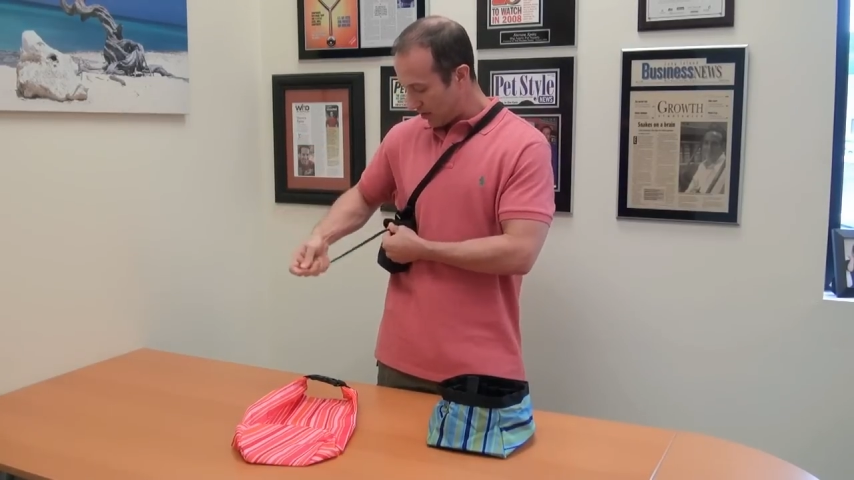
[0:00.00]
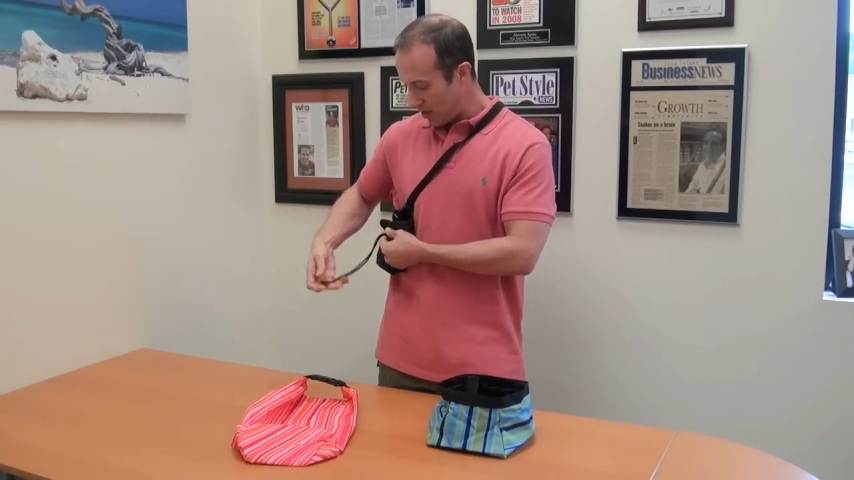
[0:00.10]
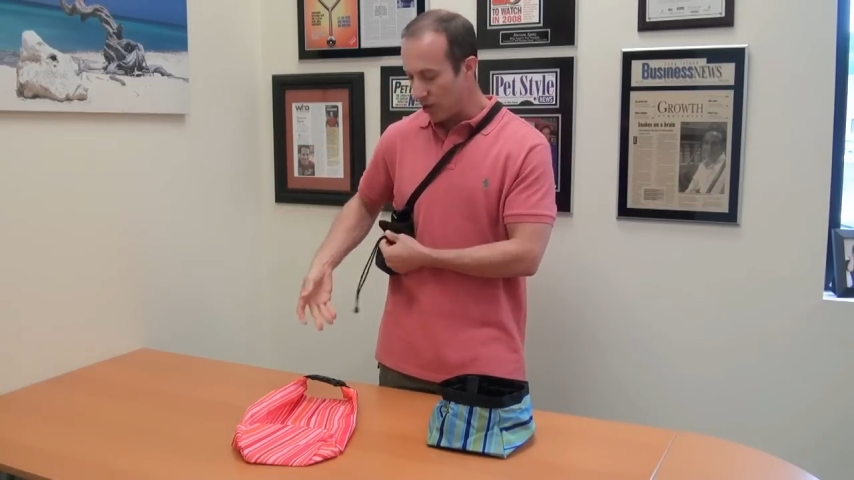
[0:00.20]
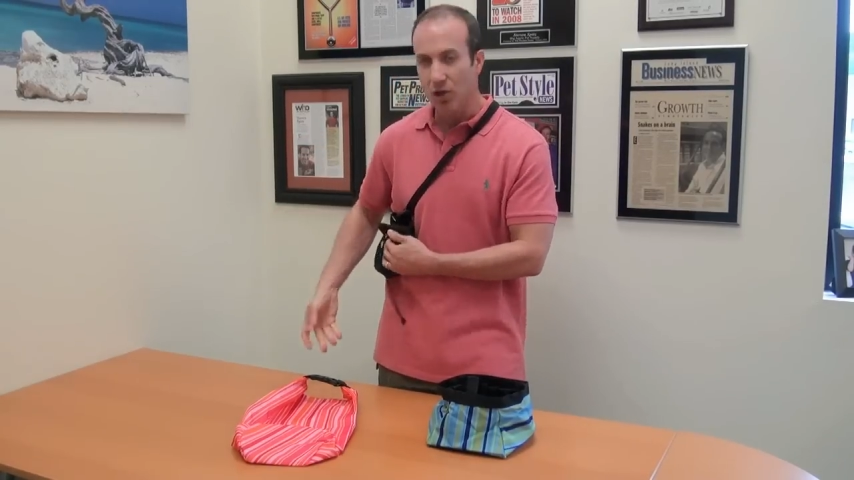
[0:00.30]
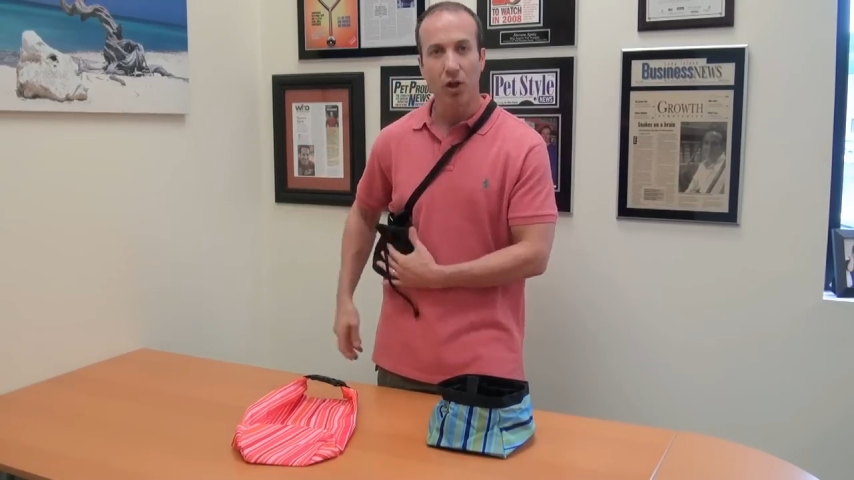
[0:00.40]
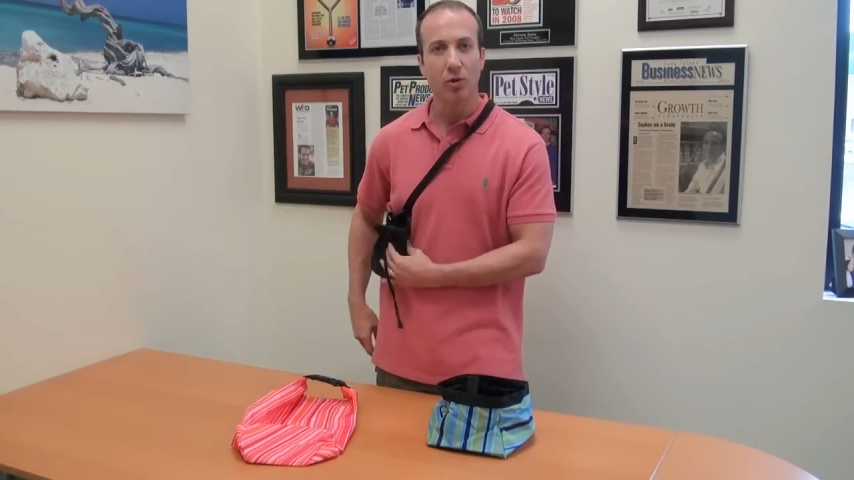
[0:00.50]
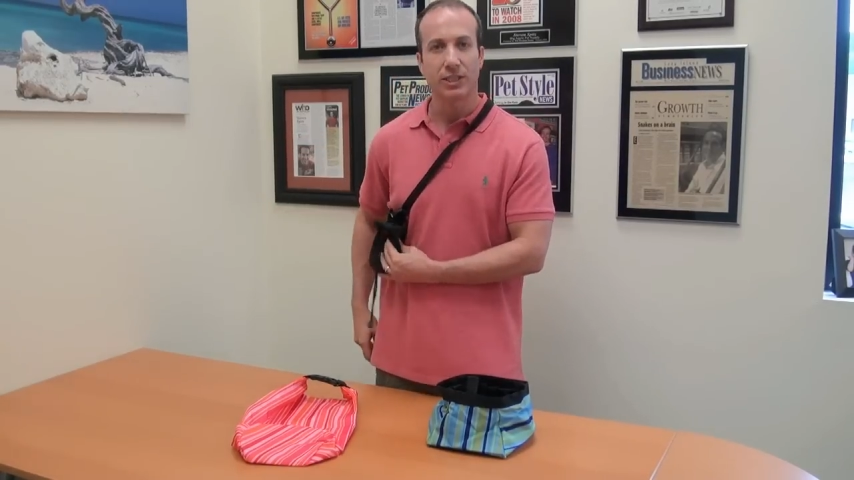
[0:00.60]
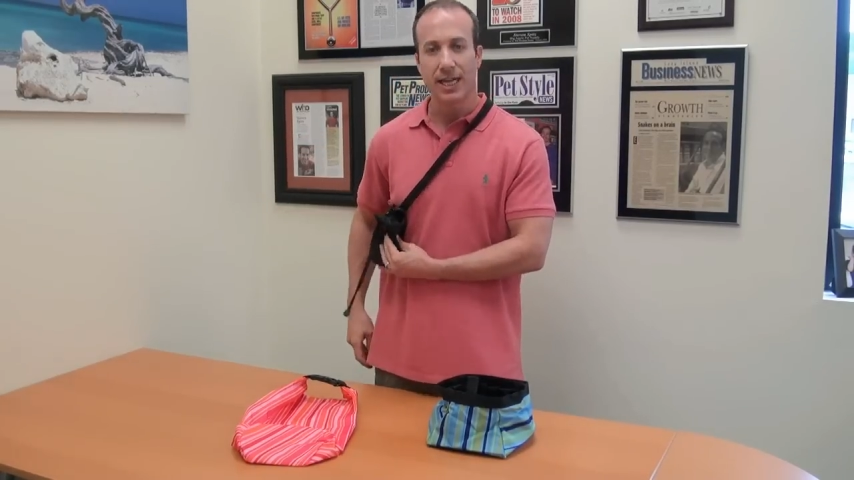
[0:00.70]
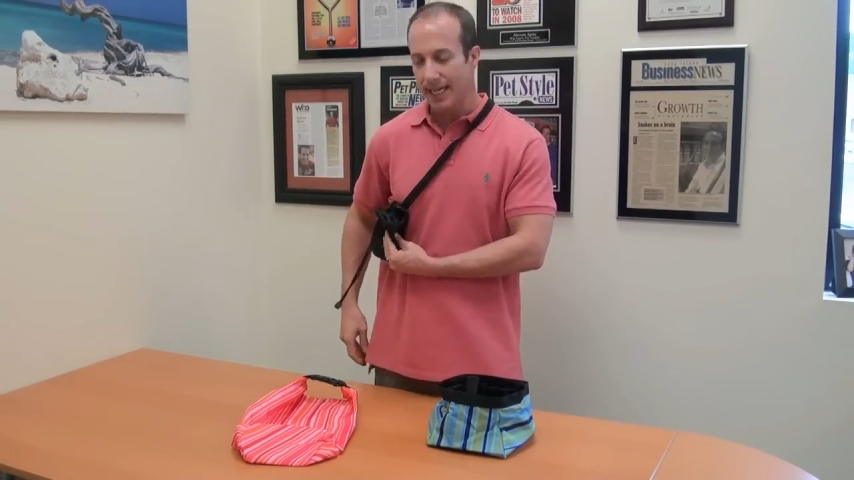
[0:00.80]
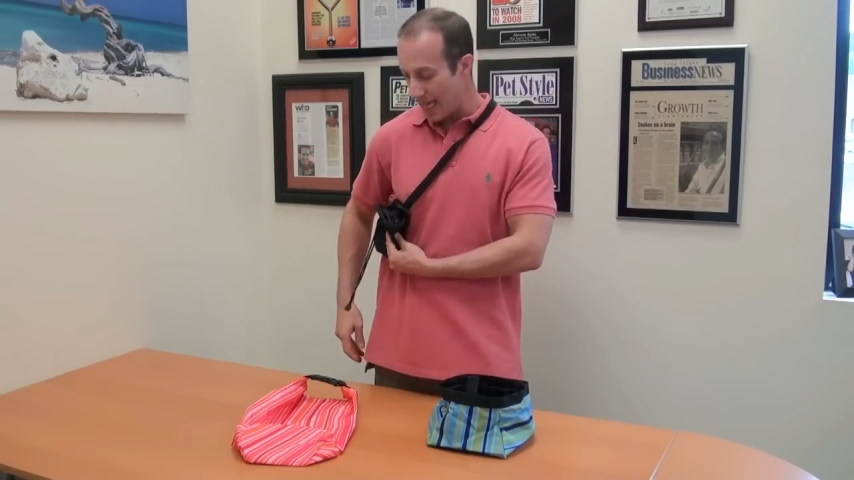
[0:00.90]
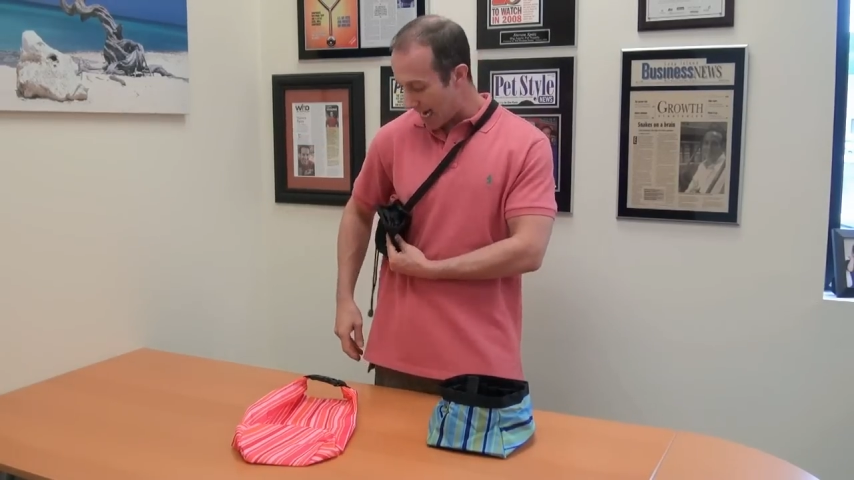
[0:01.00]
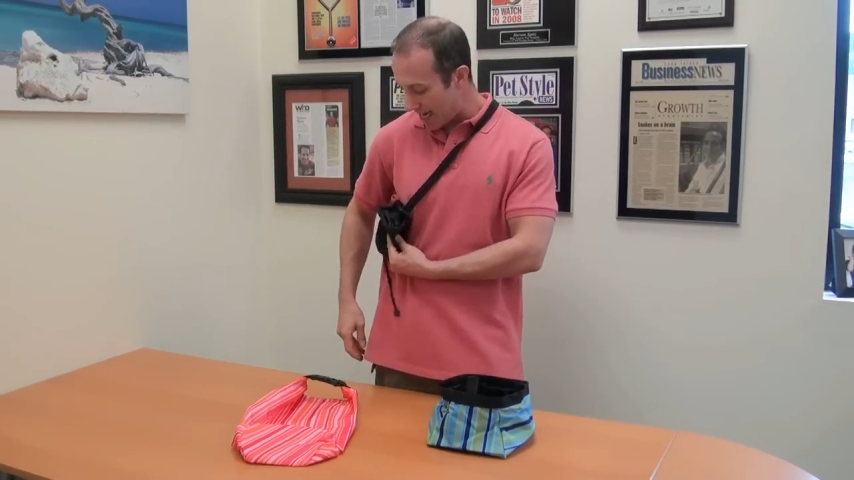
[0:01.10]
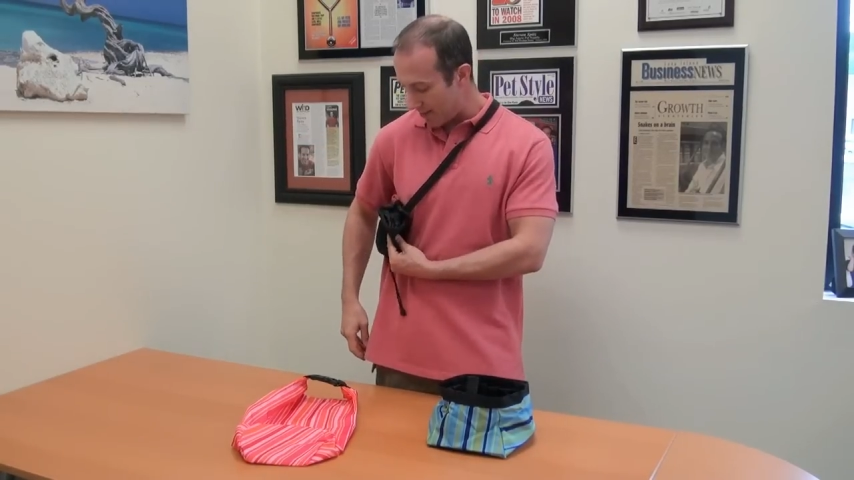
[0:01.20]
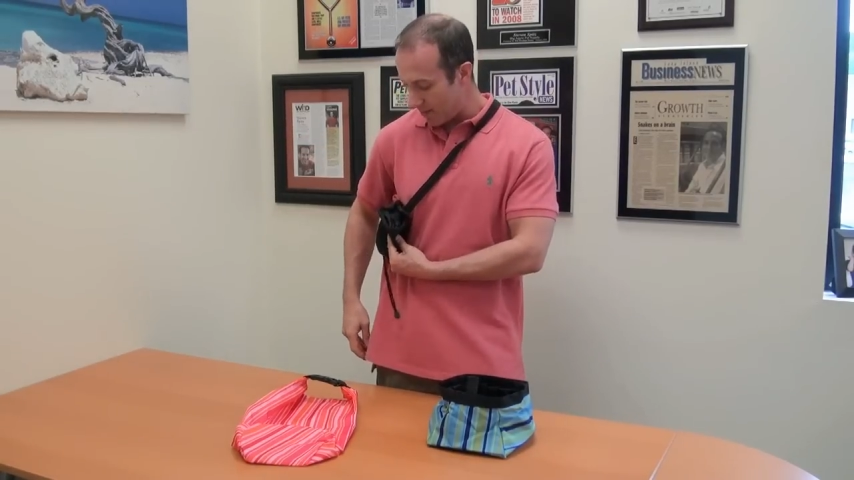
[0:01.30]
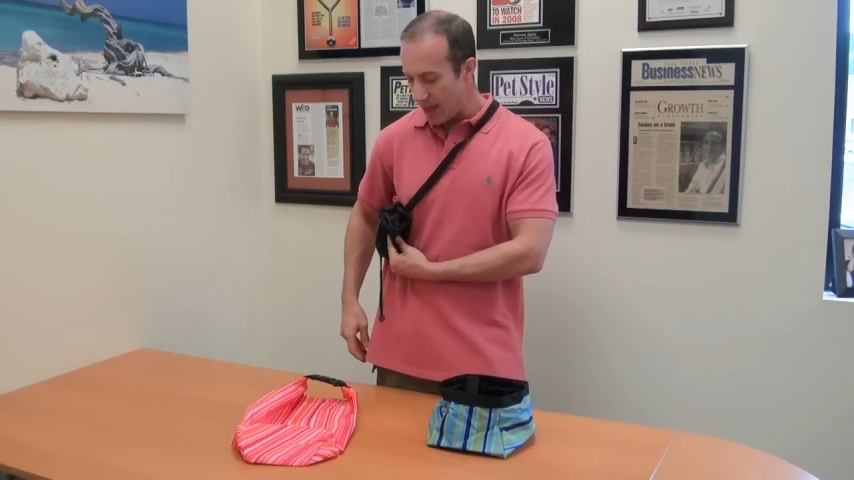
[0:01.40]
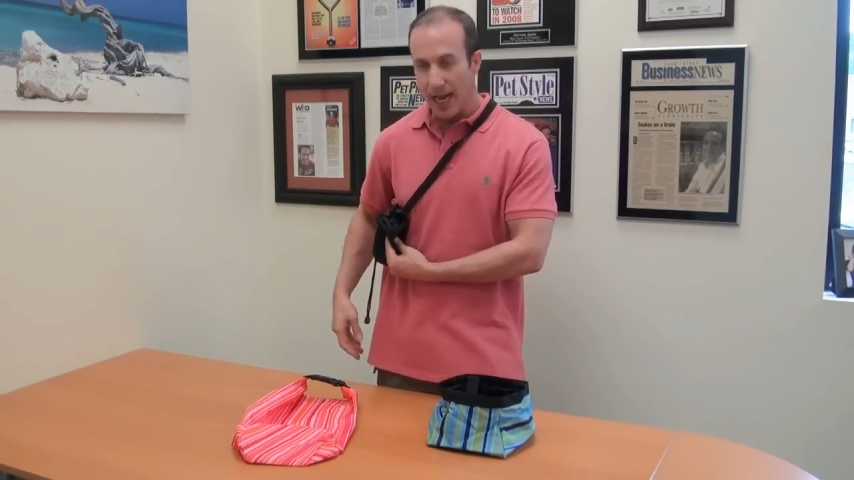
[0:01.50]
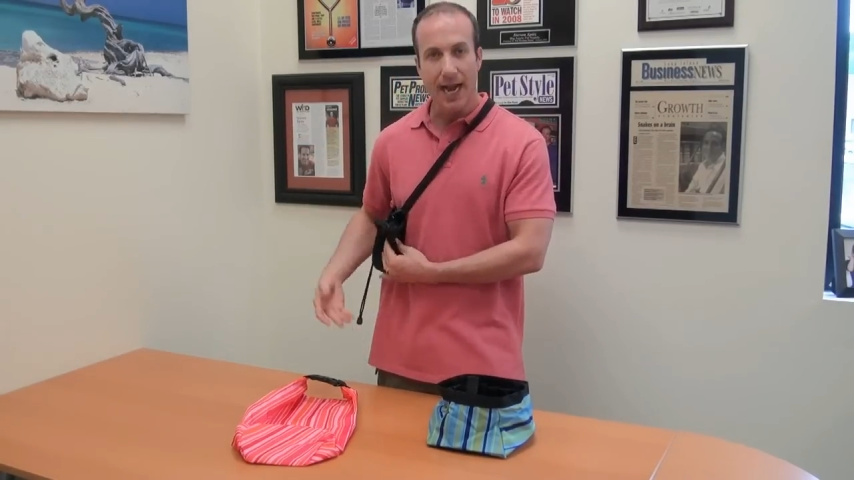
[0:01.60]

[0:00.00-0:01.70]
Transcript: can close like that